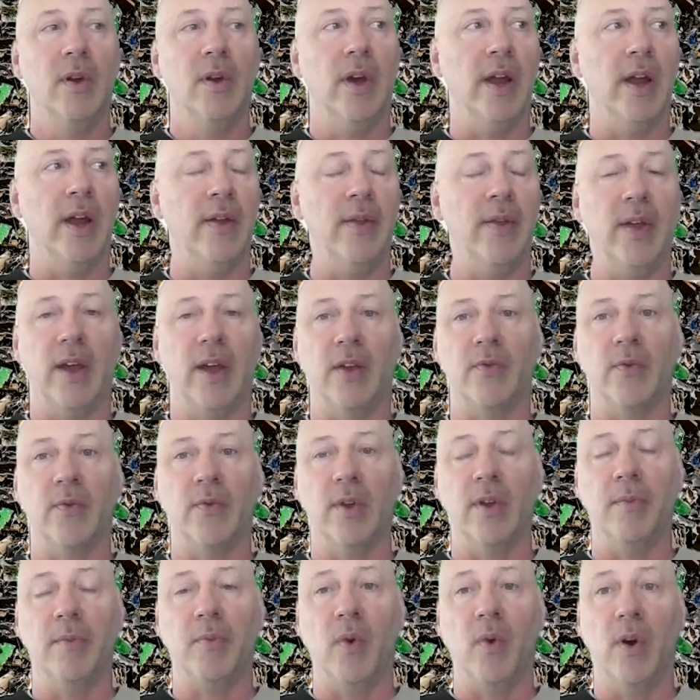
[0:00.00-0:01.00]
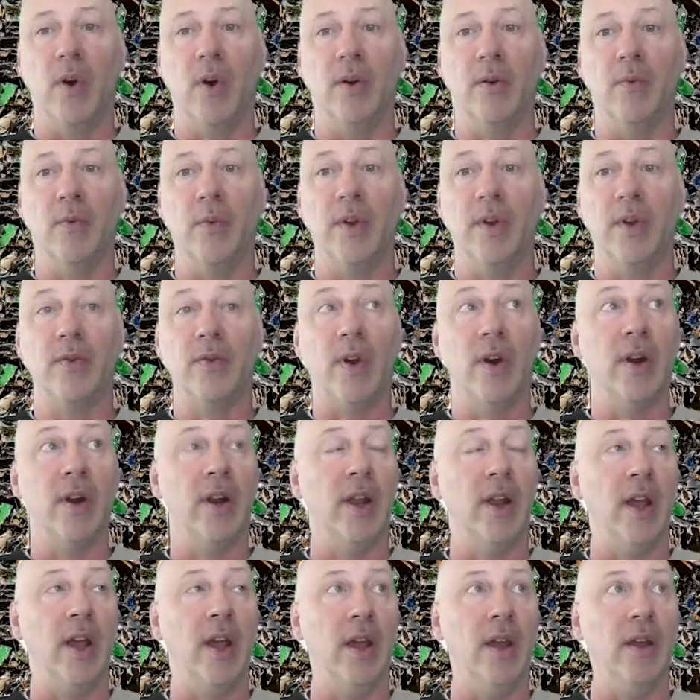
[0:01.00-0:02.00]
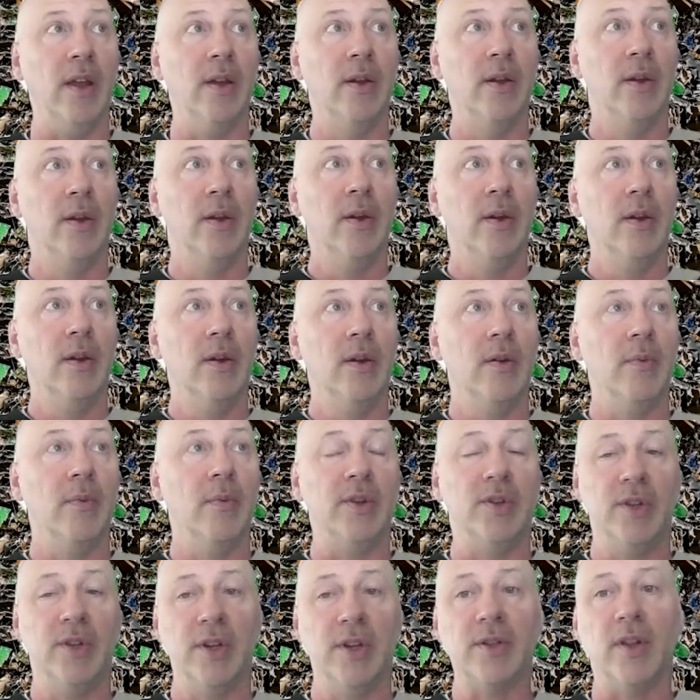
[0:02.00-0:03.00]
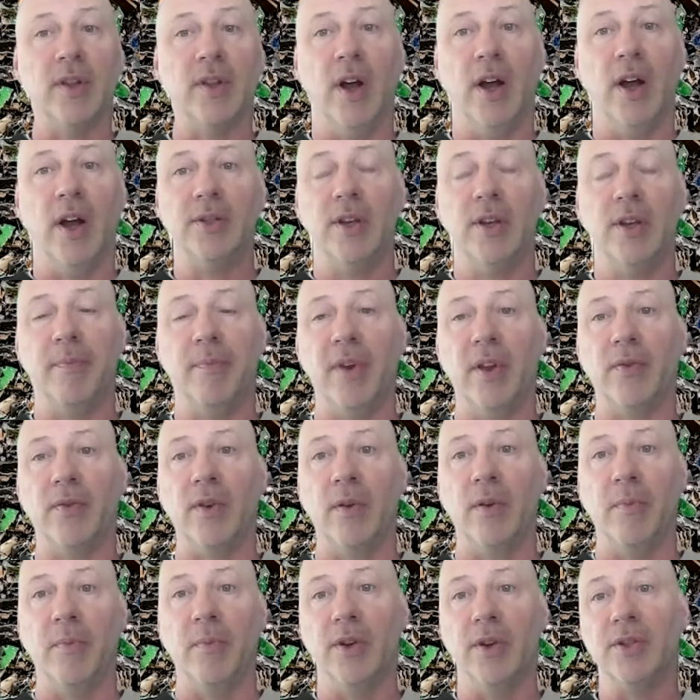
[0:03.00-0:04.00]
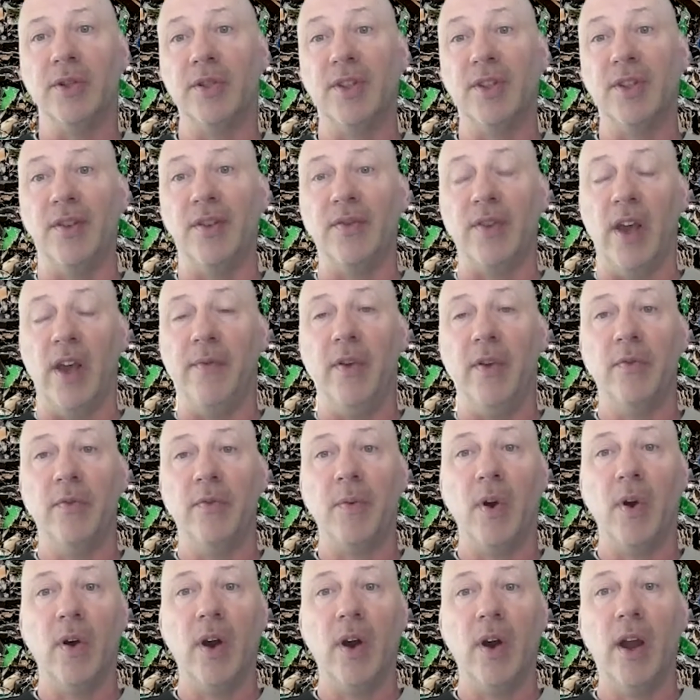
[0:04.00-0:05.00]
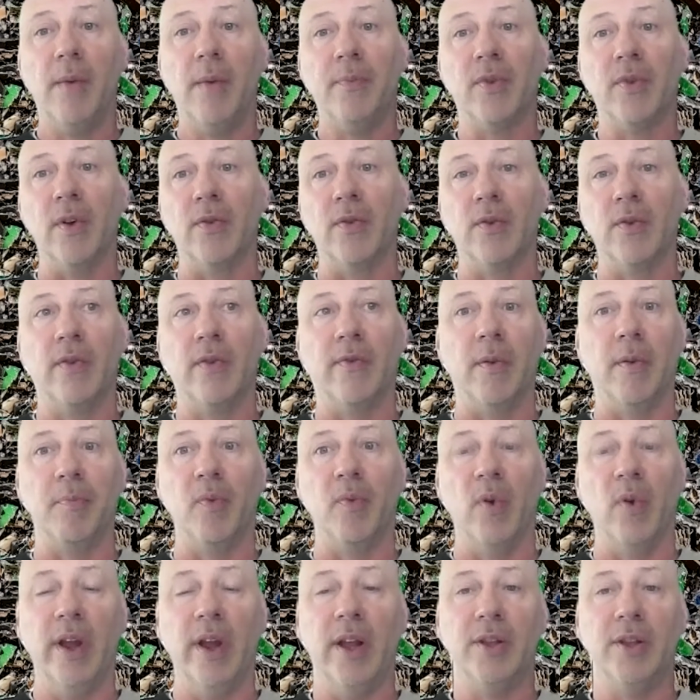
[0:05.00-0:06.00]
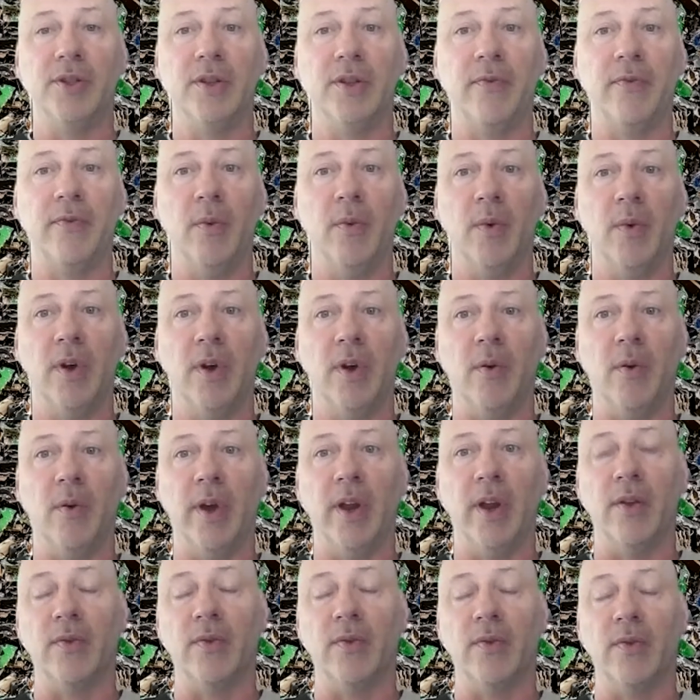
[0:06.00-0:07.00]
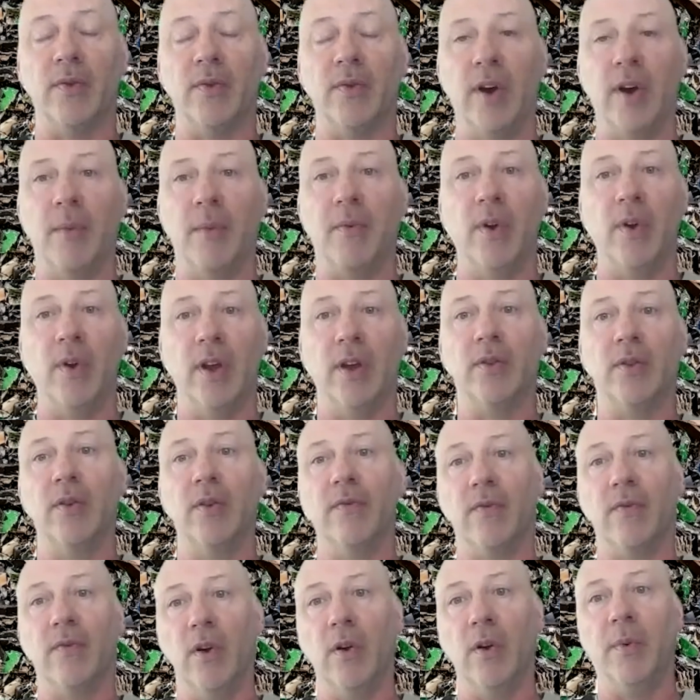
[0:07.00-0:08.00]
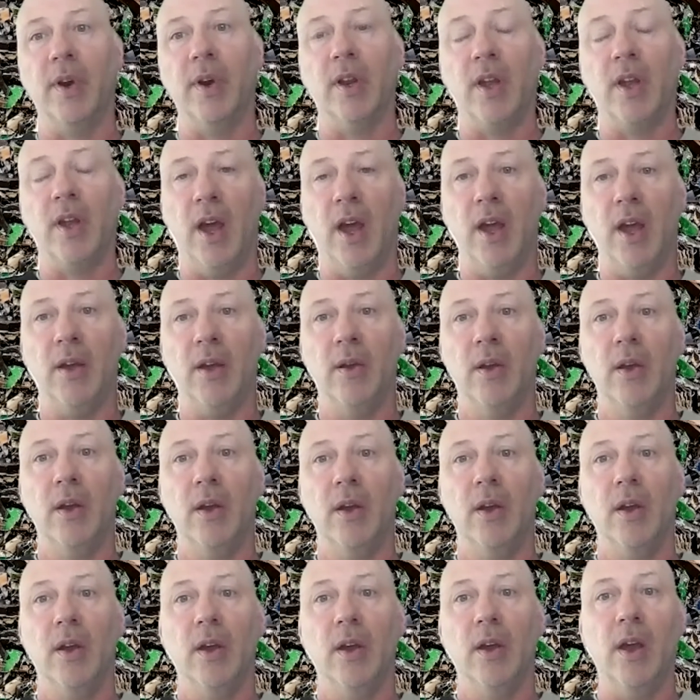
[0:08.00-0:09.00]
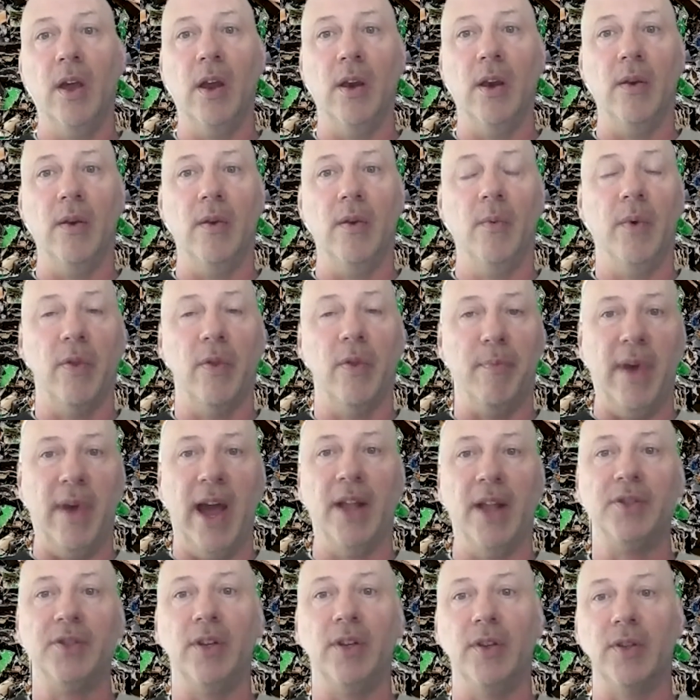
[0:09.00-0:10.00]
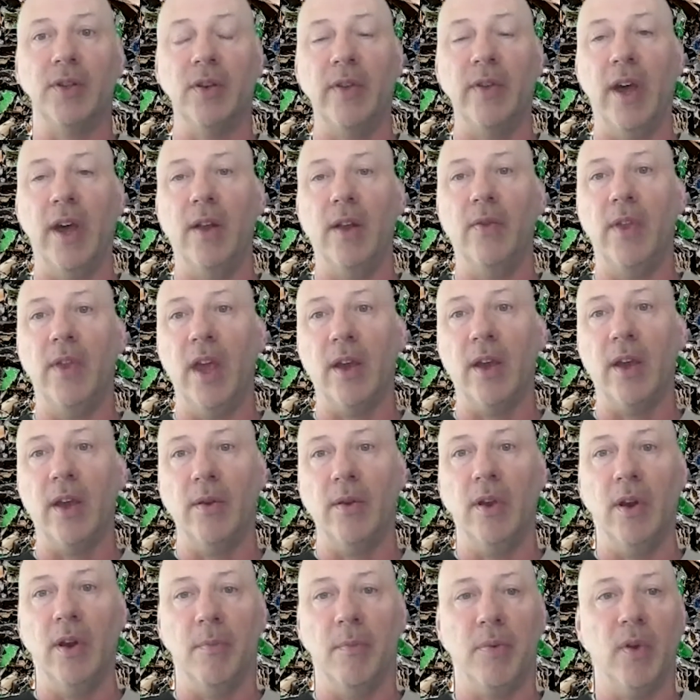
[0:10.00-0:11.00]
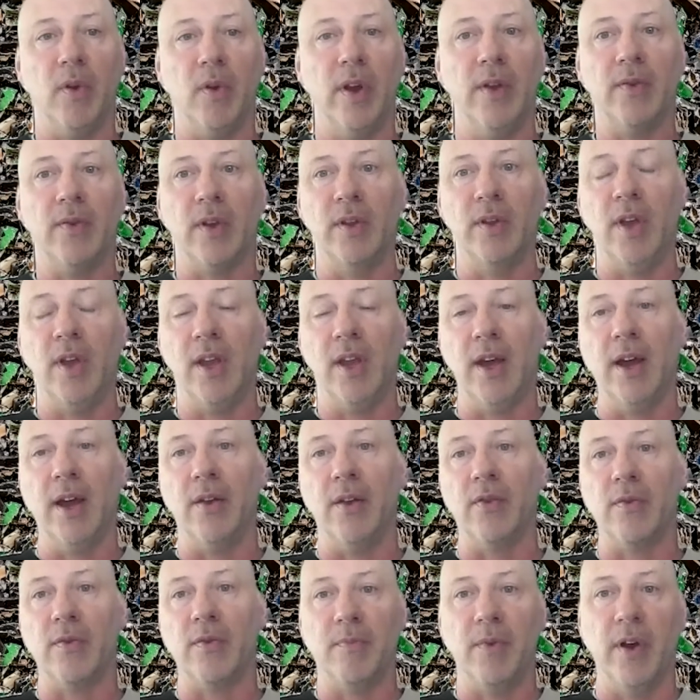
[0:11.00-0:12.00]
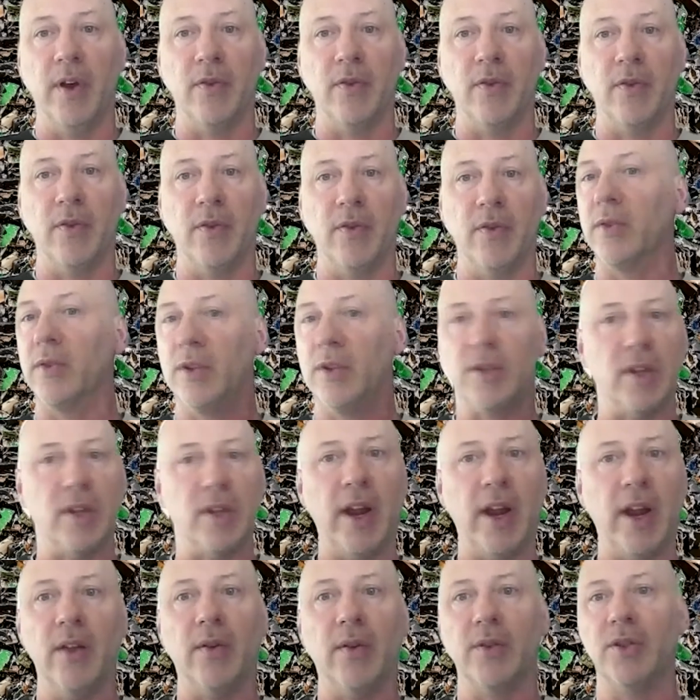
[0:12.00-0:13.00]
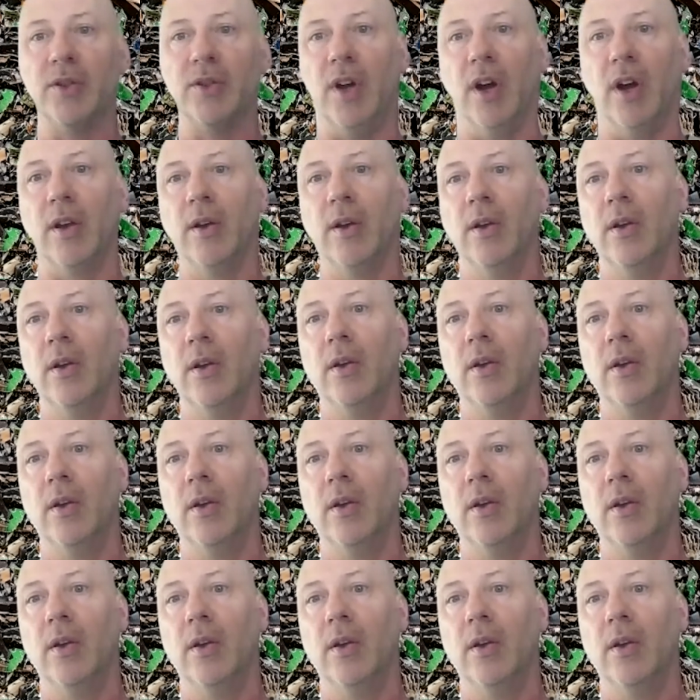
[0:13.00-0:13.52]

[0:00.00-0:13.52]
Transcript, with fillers: And I think that's really important. We just launched it, but it's an emergency savings program. So it's sort of a bridge, if you will, a way to start out before you get to a 401k, and with matching so that they could, you know, employees can take out a small, just a tiny little chunk